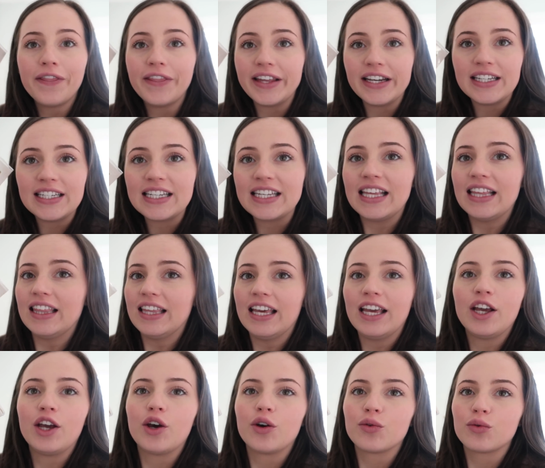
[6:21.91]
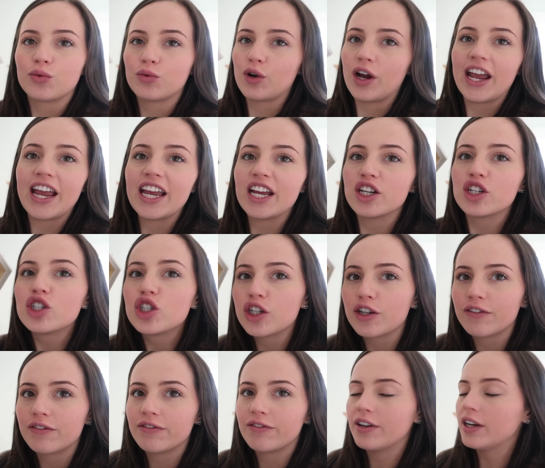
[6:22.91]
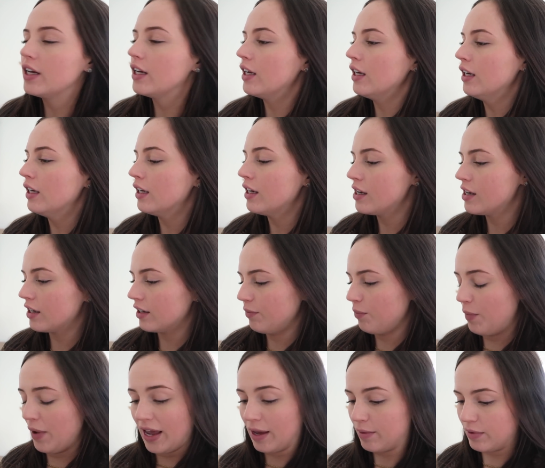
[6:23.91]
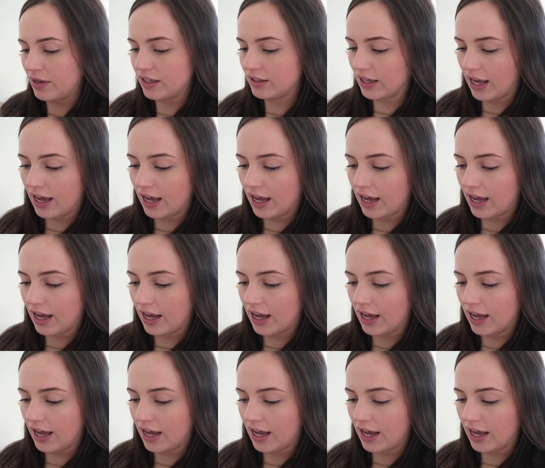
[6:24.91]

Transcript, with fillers: the teething rage of babies.